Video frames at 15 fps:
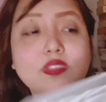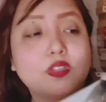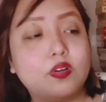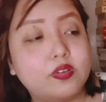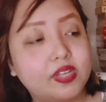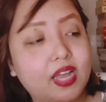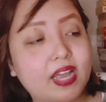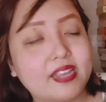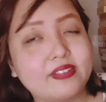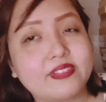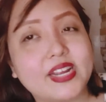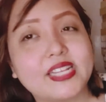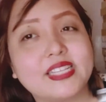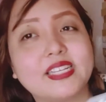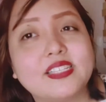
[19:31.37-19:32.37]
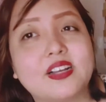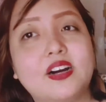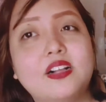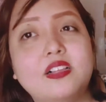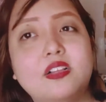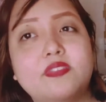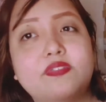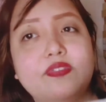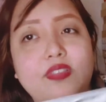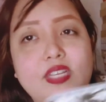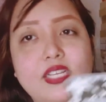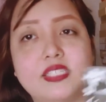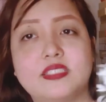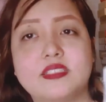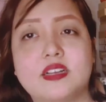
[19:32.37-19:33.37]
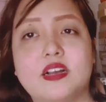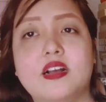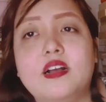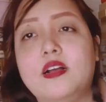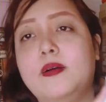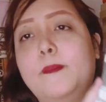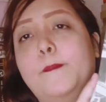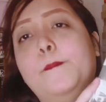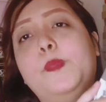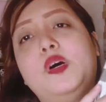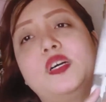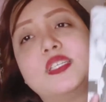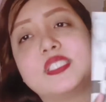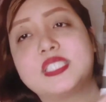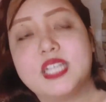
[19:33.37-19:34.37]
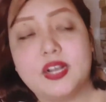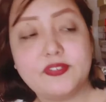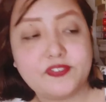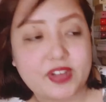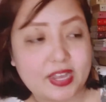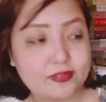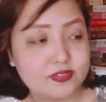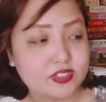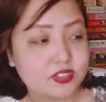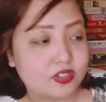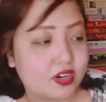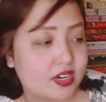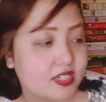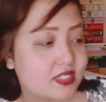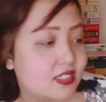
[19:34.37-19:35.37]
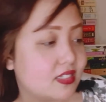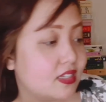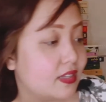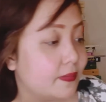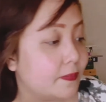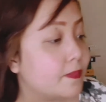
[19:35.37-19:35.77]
So yeah, I rated all of these books 5 stars.